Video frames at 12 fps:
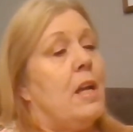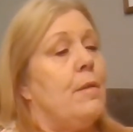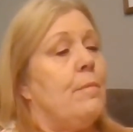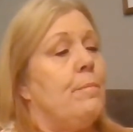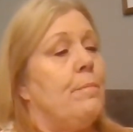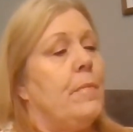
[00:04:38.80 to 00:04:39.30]

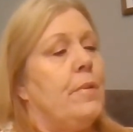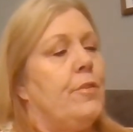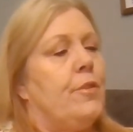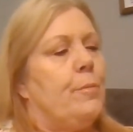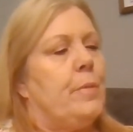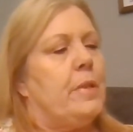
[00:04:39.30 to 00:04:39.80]
I'm um,
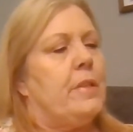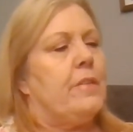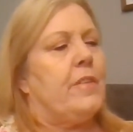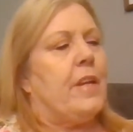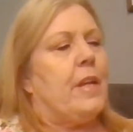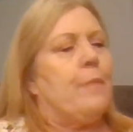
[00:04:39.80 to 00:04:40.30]
assuming the
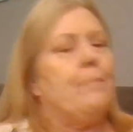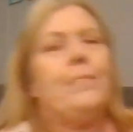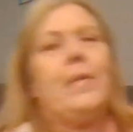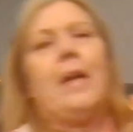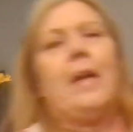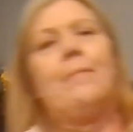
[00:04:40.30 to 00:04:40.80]
same.
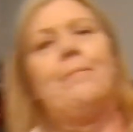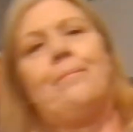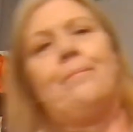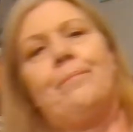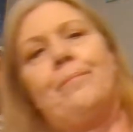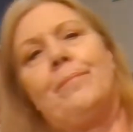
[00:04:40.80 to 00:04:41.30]
Yeah,
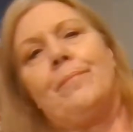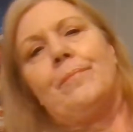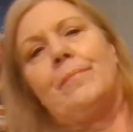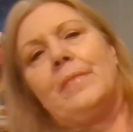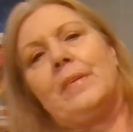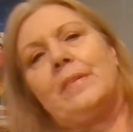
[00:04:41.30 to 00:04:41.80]

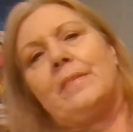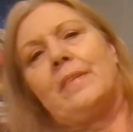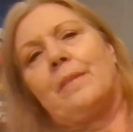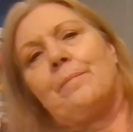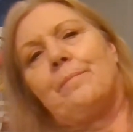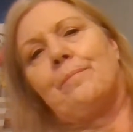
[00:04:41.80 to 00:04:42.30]
the
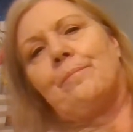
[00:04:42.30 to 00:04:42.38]
same.